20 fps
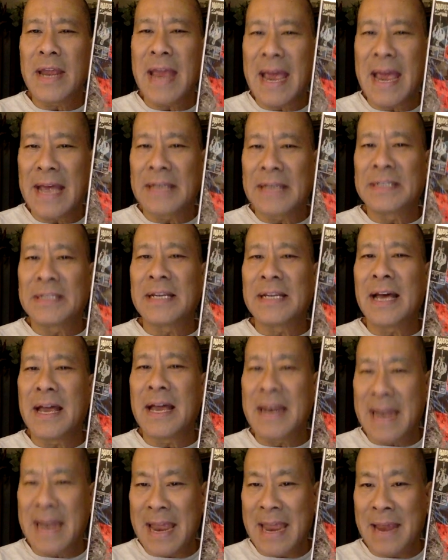has a
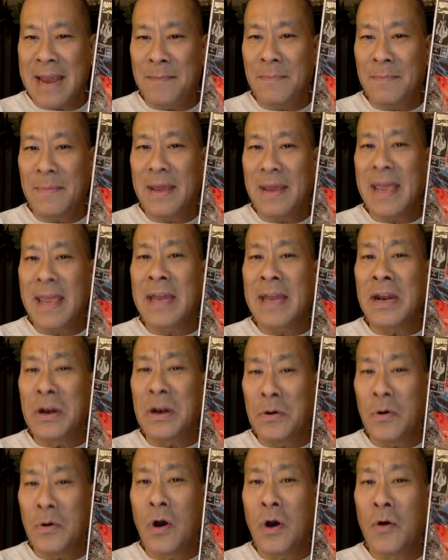name and a
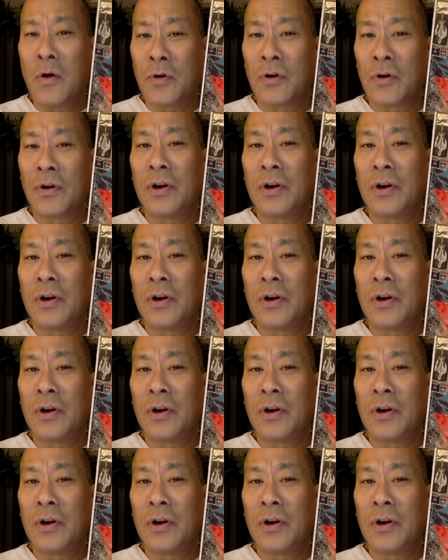new owner